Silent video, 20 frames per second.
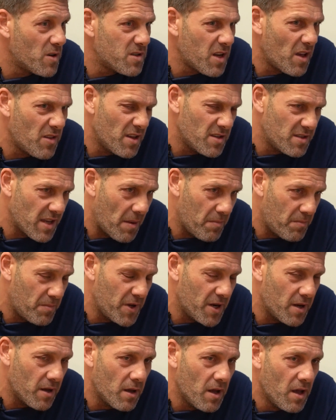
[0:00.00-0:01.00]
So there's that
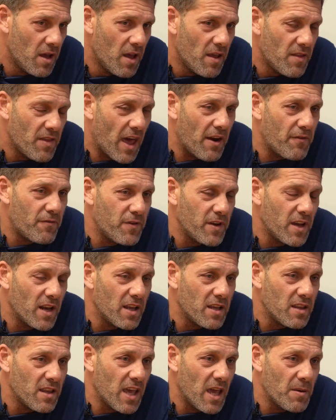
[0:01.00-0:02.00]
bit of that
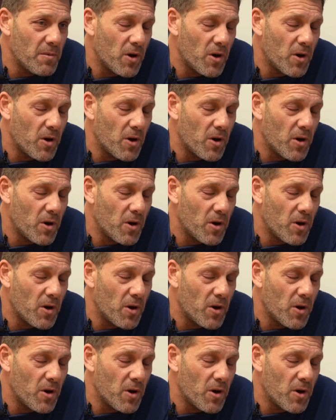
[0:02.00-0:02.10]
feeling there.